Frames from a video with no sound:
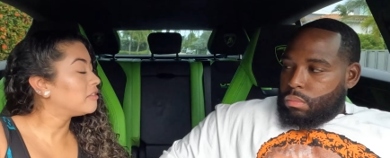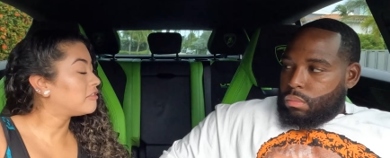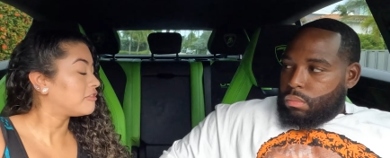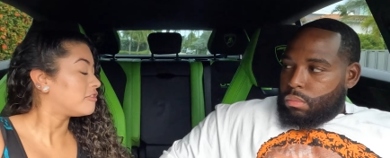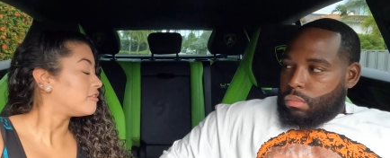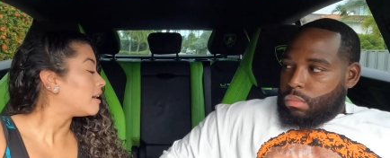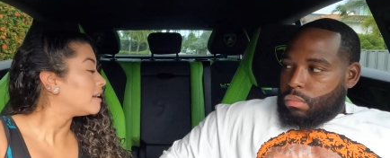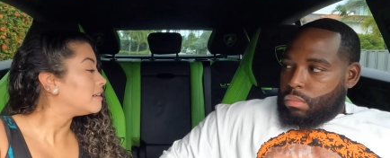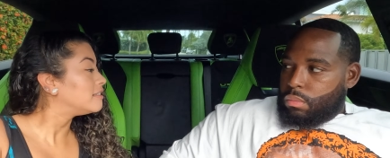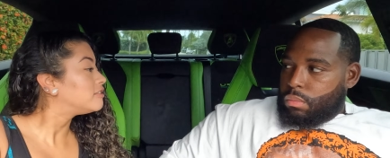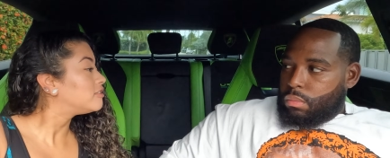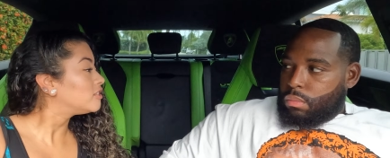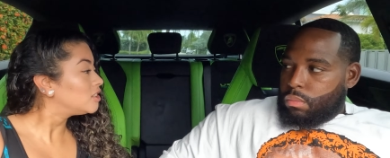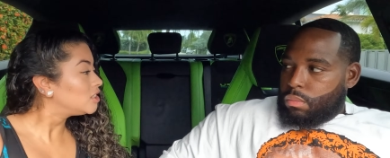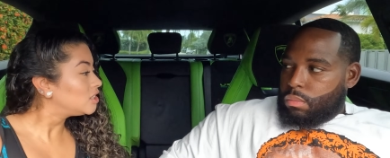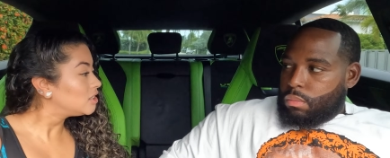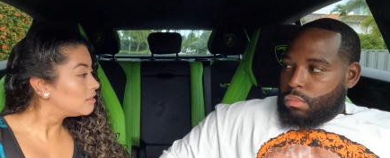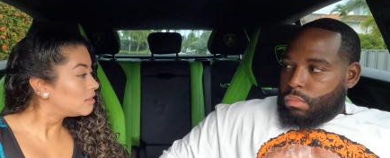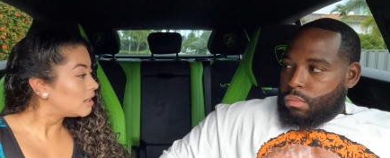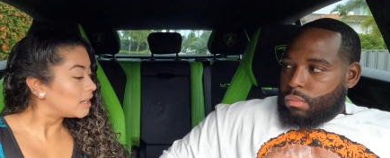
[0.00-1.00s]
Speaker 1: be a friend
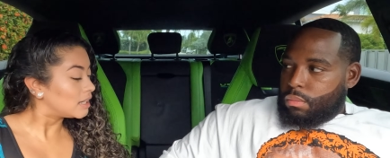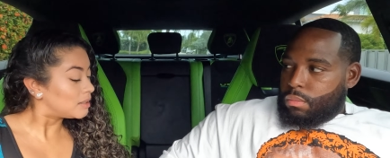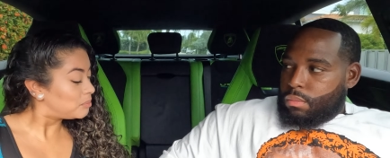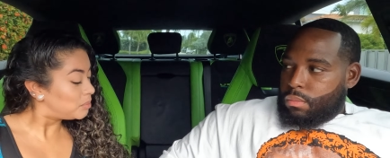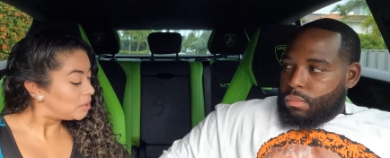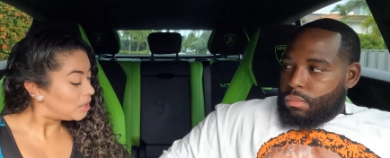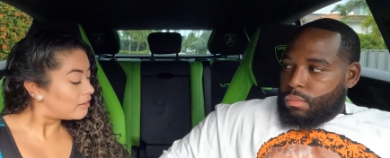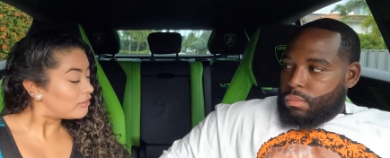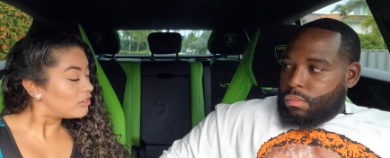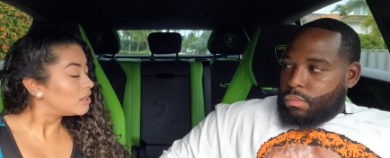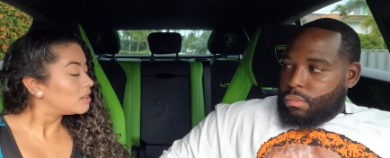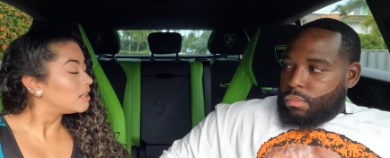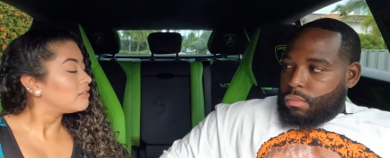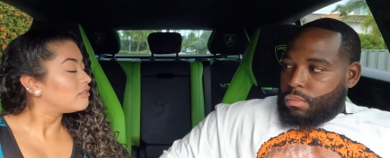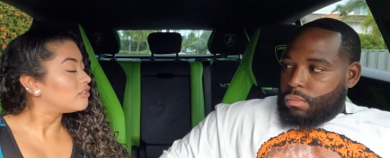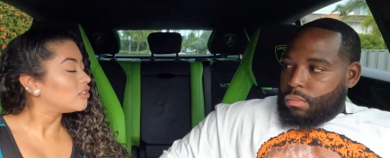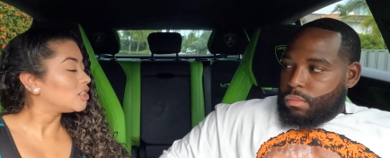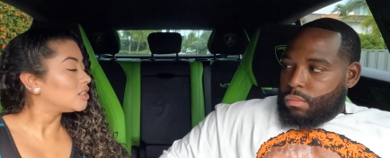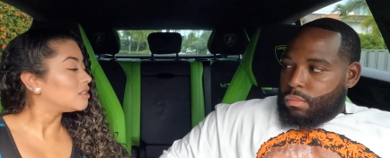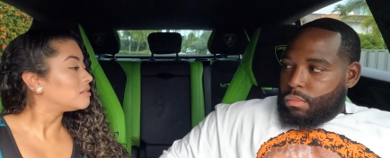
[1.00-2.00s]
for you. I can be
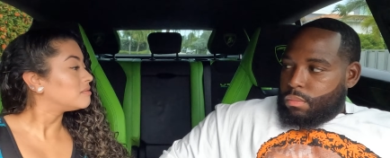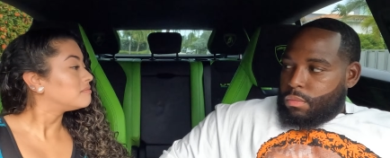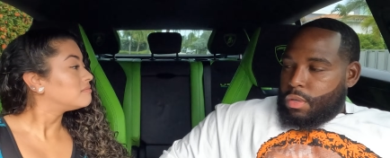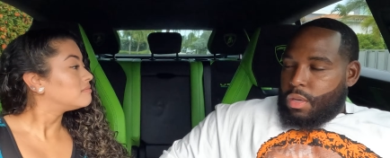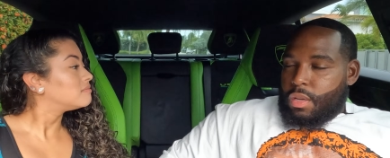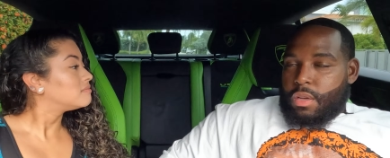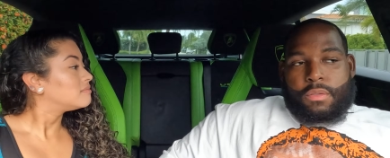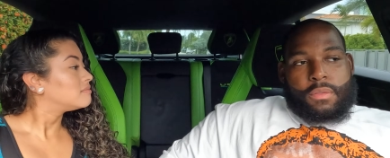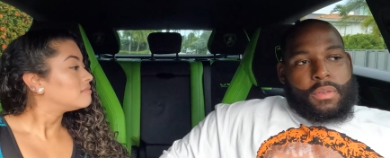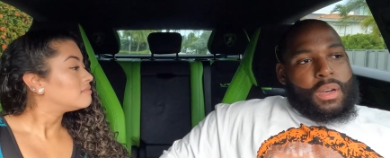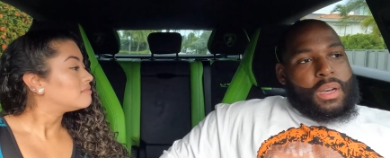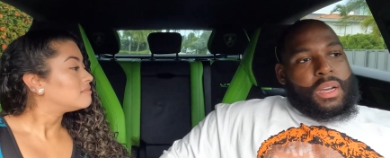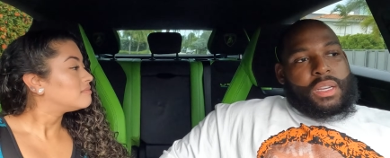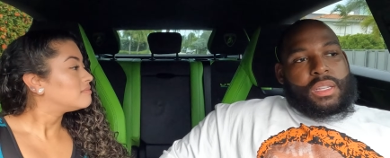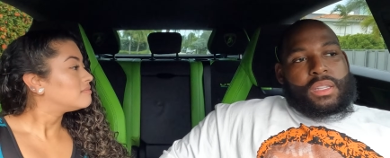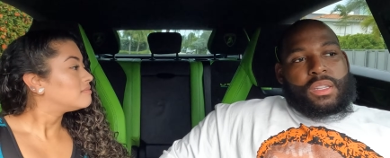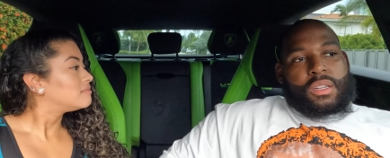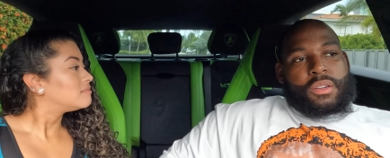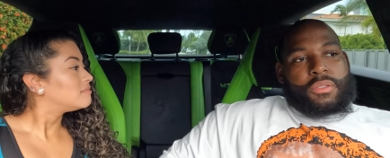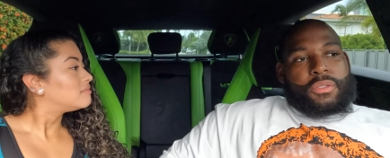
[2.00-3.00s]
everything for you.
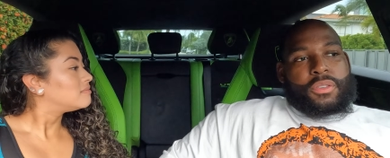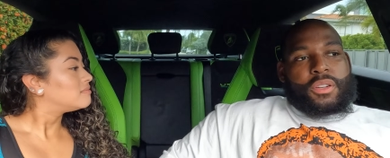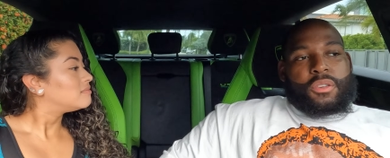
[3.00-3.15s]
I ain't looking